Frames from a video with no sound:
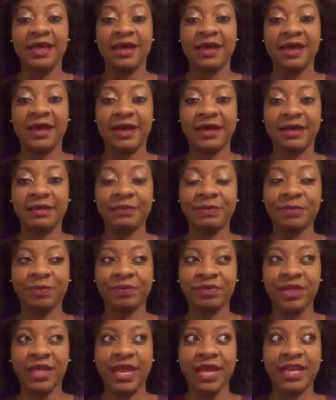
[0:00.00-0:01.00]
And
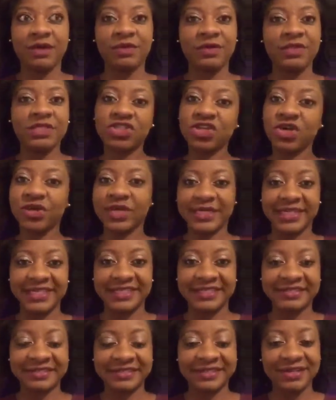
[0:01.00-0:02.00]
it was so
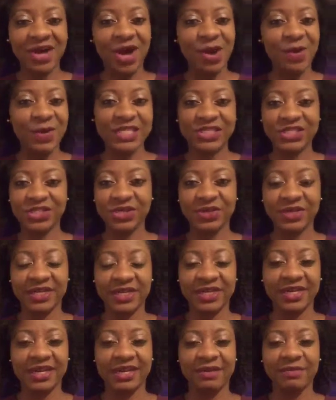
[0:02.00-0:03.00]
good, always so
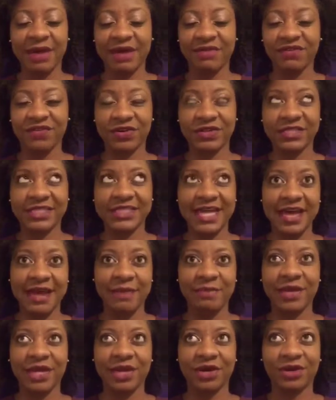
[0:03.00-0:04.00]
good. And my first
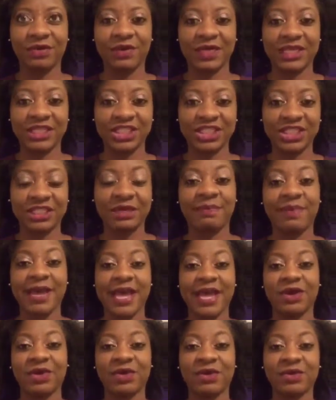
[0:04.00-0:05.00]
time being on a relationship
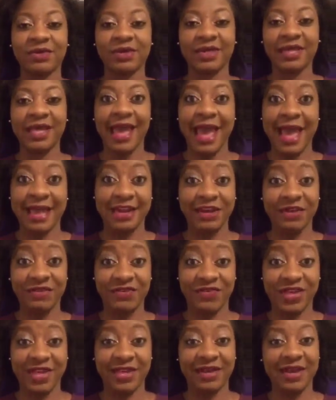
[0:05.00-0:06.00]
panel at an
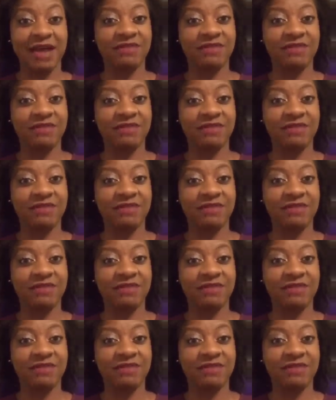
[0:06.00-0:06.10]
event.